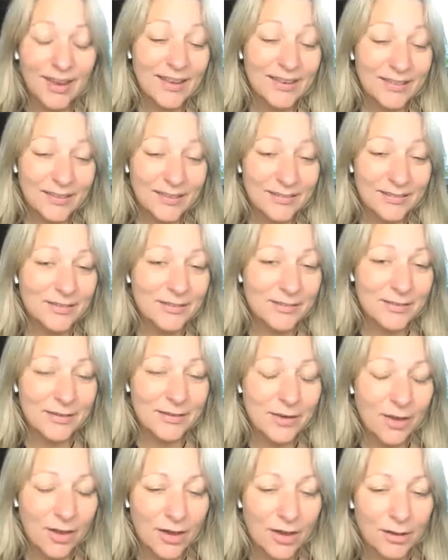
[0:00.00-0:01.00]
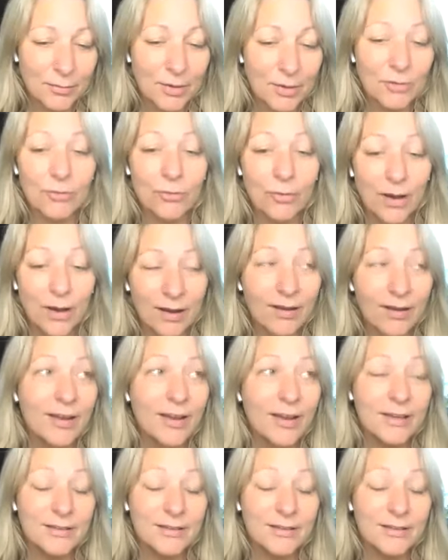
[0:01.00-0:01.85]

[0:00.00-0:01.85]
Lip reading: and this is the time of where